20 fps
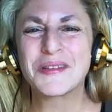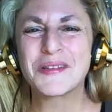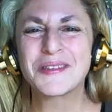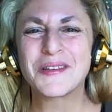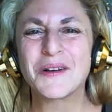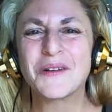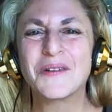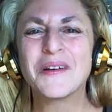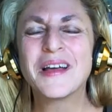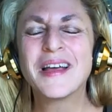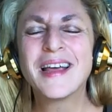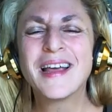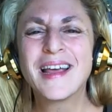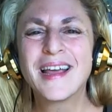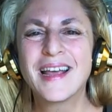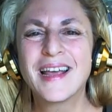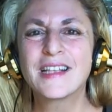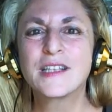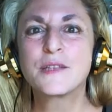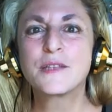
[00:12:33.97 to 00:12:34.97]
So
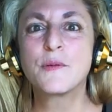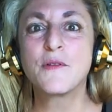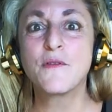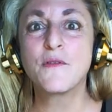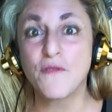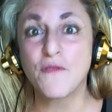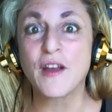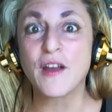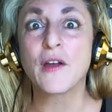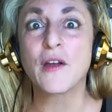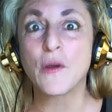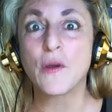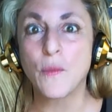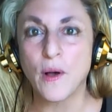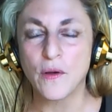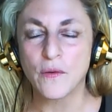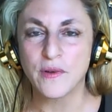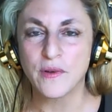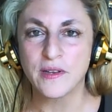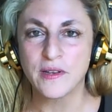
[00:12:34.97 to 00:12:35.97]
it's been very
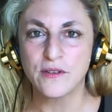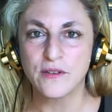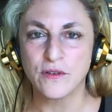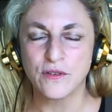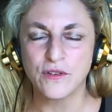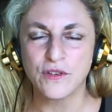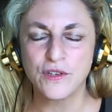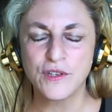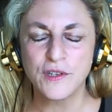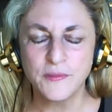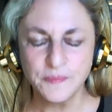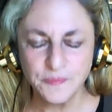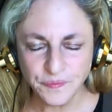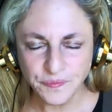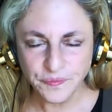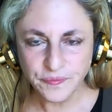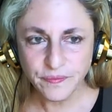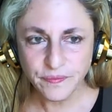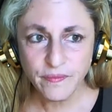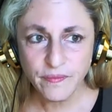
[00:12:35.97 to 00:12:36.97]
well researched.
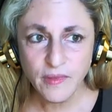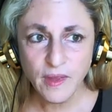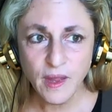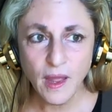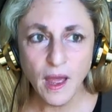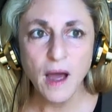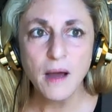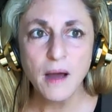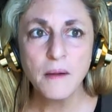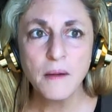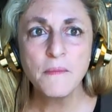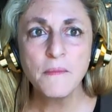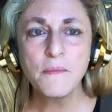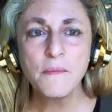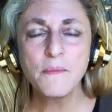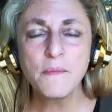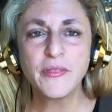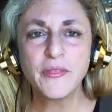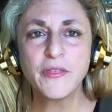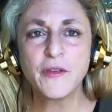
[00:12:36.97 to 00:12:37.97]

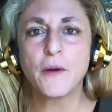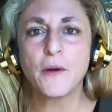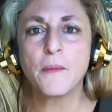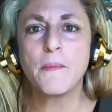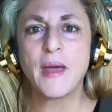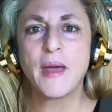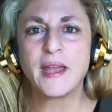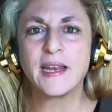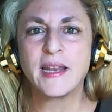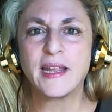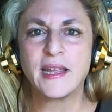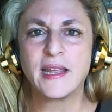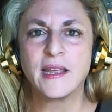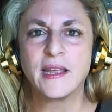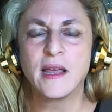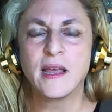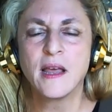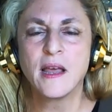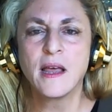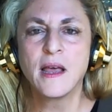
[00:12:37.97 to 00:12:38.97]
But there are many
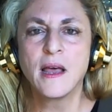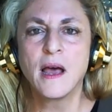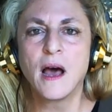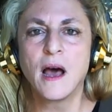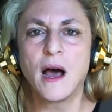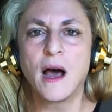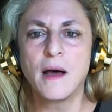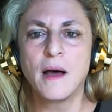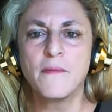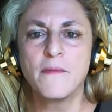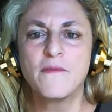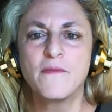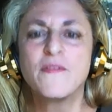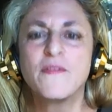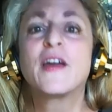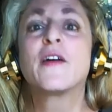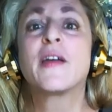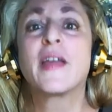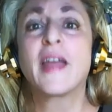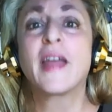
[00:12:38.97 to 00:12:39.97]

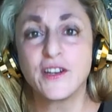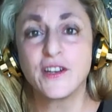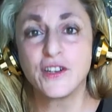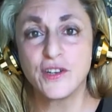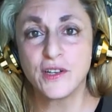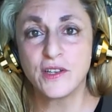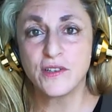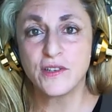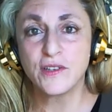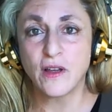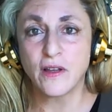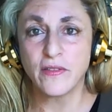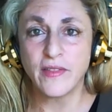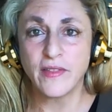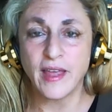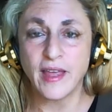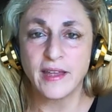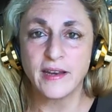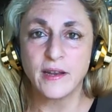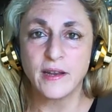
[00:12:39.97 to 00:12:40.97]
variations on
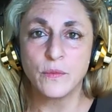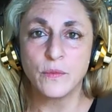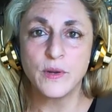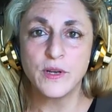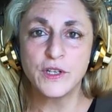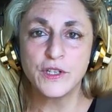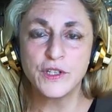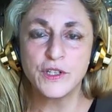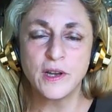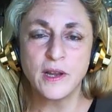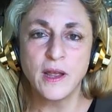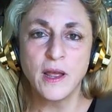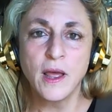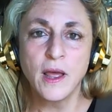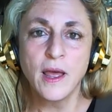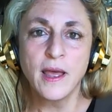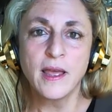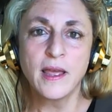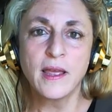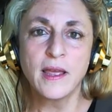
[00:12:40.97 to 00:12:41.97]
that in which
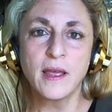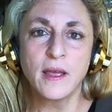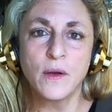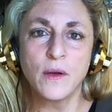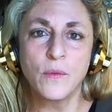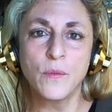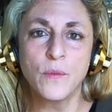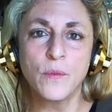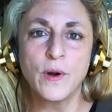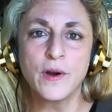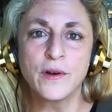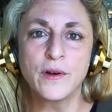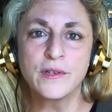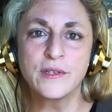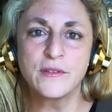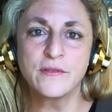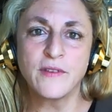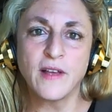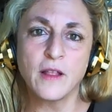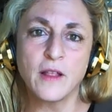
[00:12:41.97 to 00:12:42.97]
we're
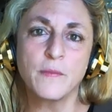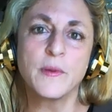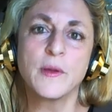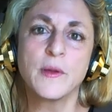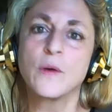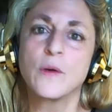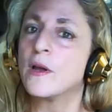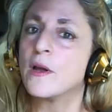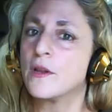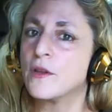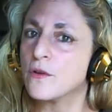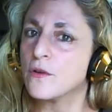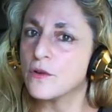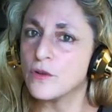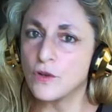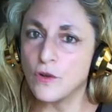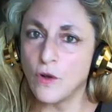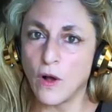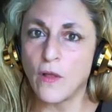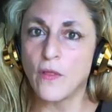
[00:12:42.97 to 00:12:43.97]
developing what you
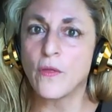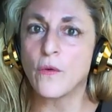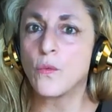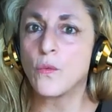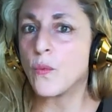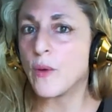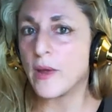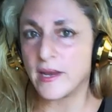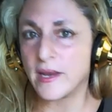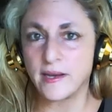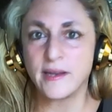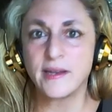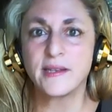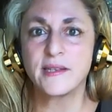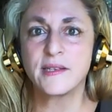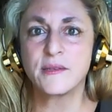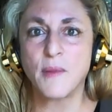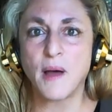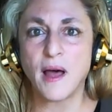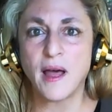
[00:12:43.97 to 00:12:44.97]
could call the
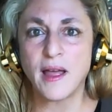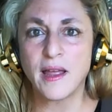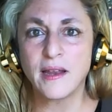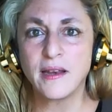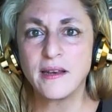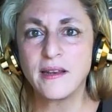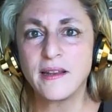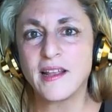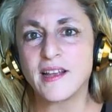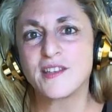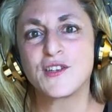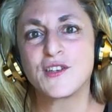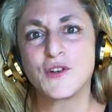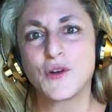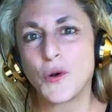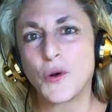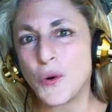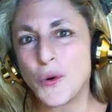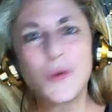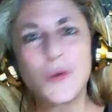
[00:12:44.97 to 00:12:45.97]
witness mind. That's an
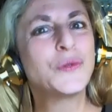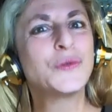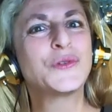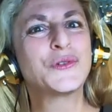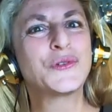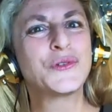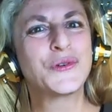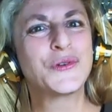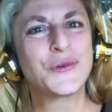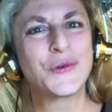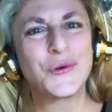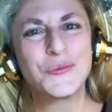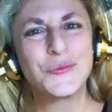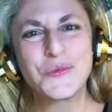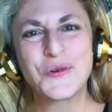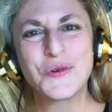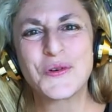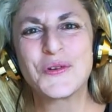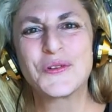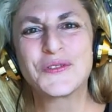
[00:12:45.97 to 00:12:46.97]
older,
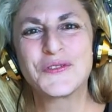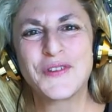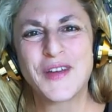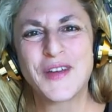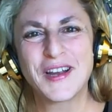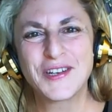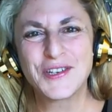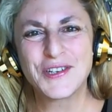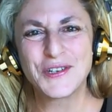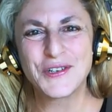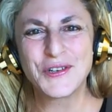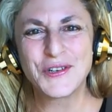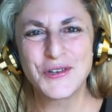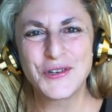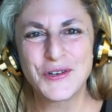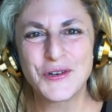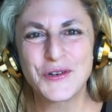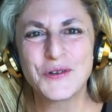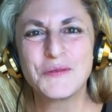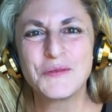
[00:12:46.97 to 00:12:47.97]
more old-fashioned
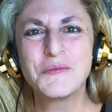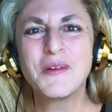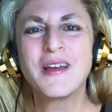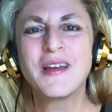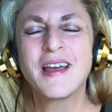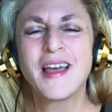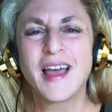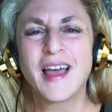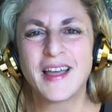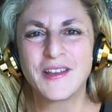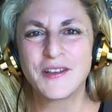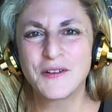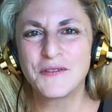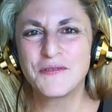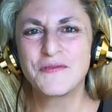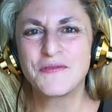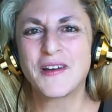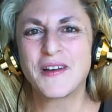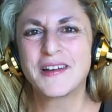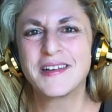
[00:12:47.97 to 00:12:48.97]
term, and you'll
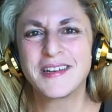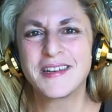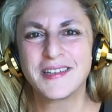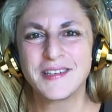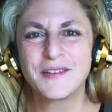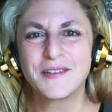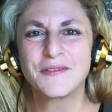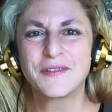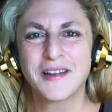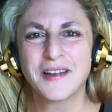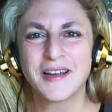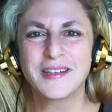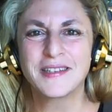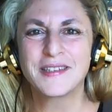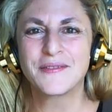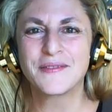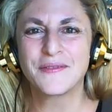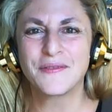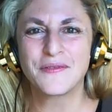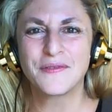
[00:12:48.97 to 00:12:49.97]
find it in different kinds
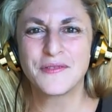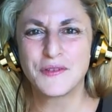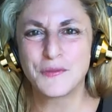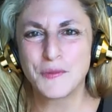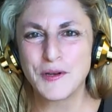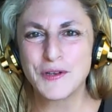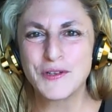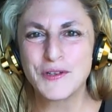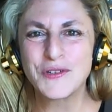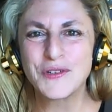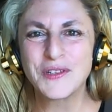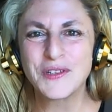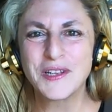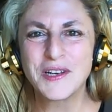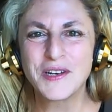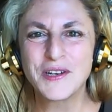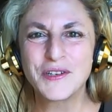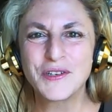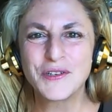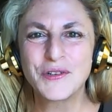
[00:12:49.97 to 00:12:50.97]
of spiritual
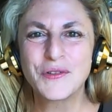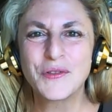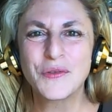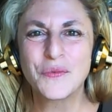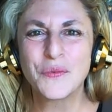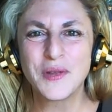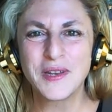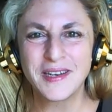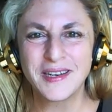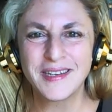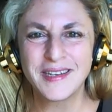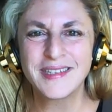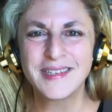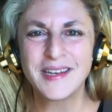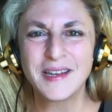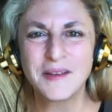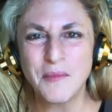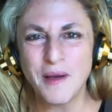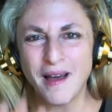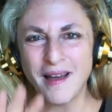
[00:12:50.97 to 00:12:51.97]
literature, the
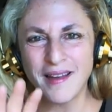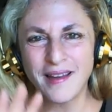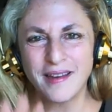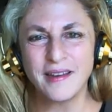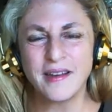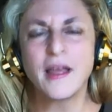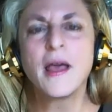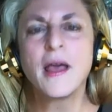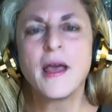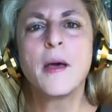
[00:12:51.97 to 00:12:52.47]
witnessing mind.